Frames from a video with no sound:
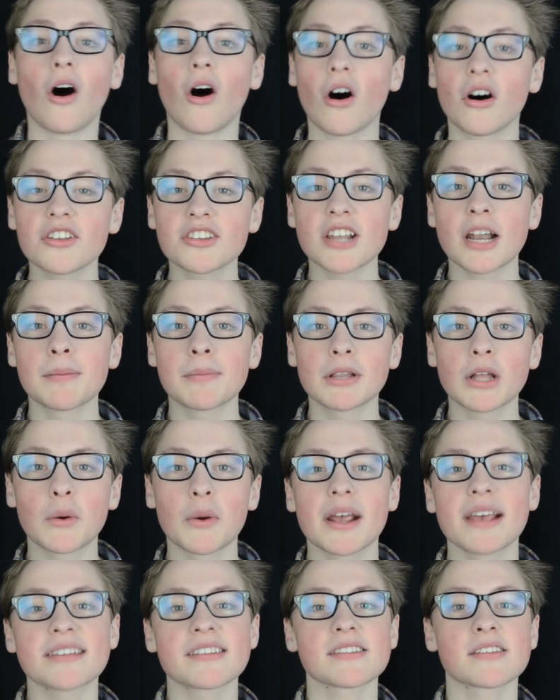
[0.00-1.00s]
Also down
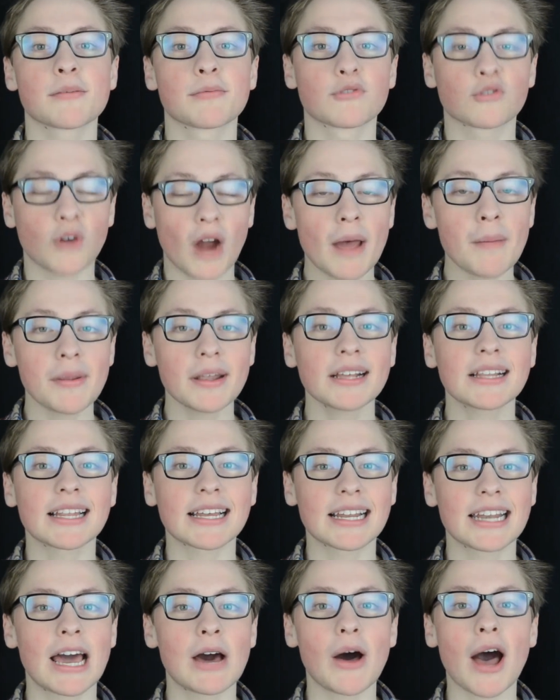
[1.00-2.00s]
below is a subscribe button,
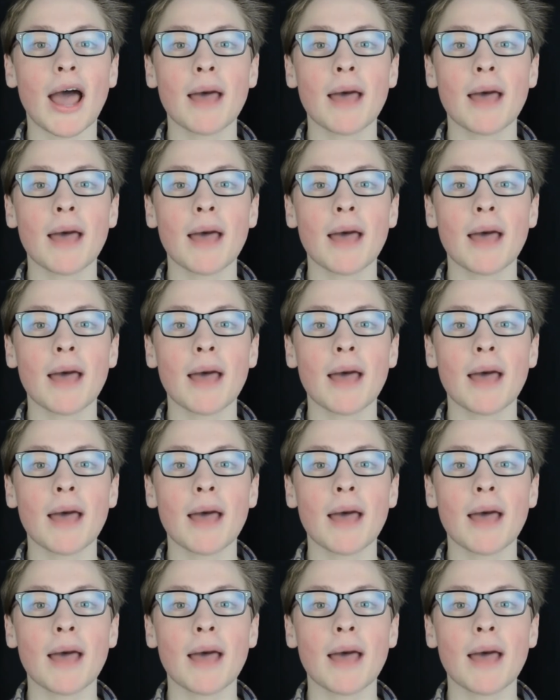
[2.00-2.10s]
click it now.